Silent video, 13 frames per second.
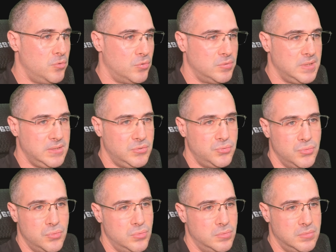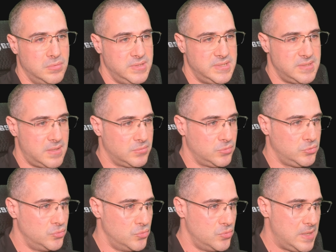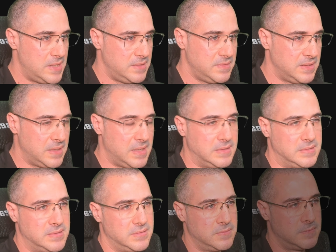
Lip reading: no need to restart or do anything else.